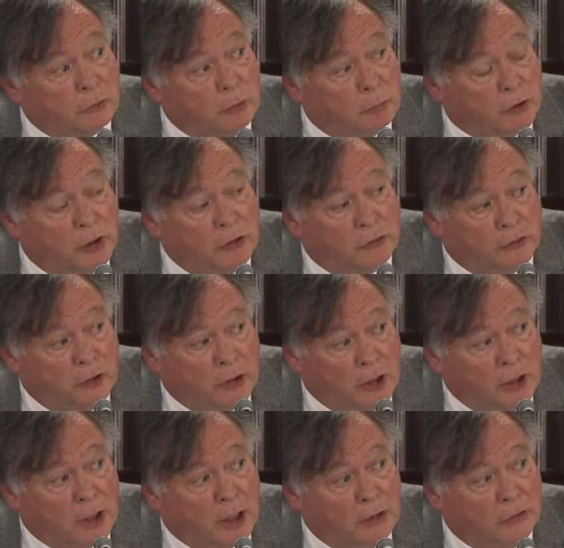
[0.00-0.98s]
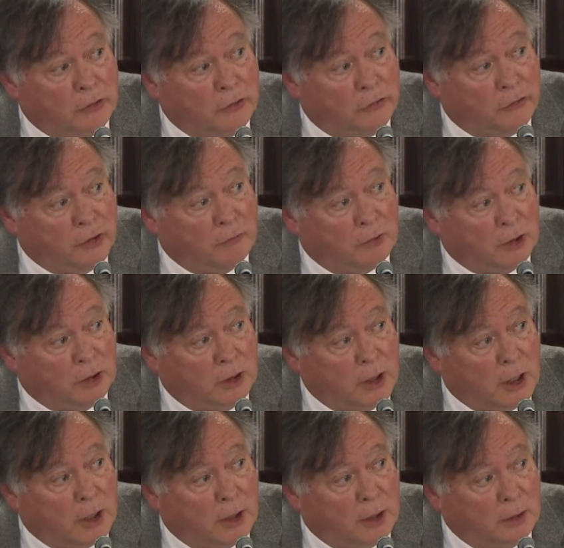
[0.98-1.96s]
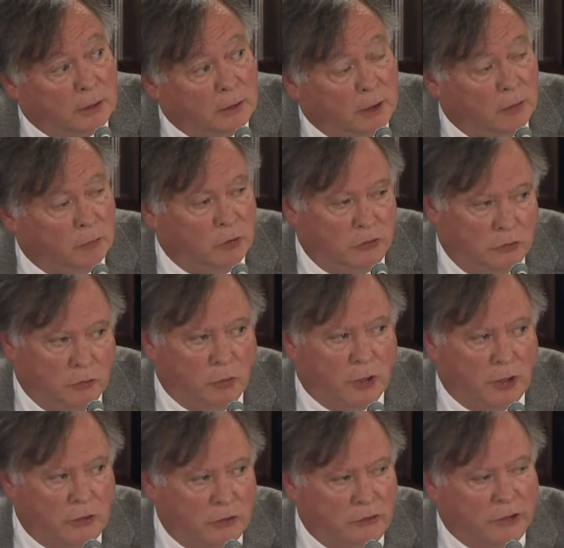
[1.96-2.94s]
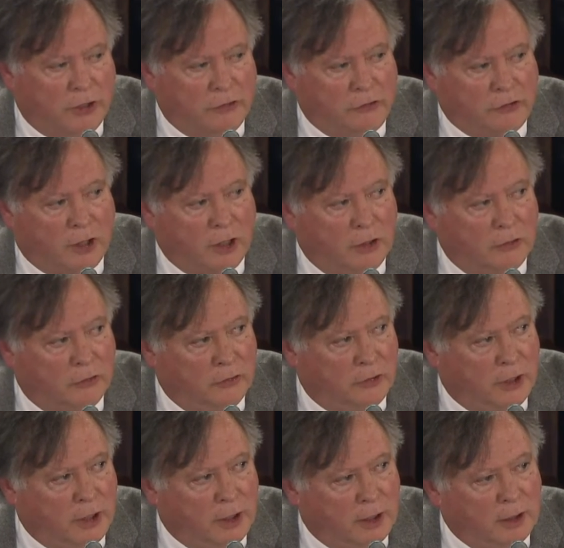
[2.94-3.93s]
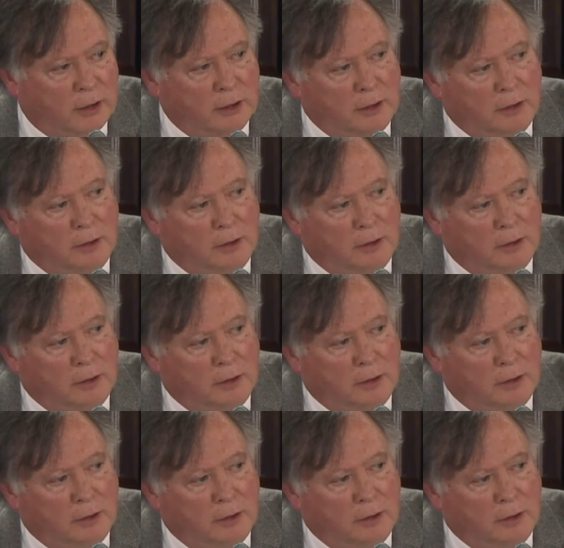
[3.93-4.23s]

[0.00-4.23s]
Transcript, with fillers: We placed it in 1979, and we do weather tests on it today.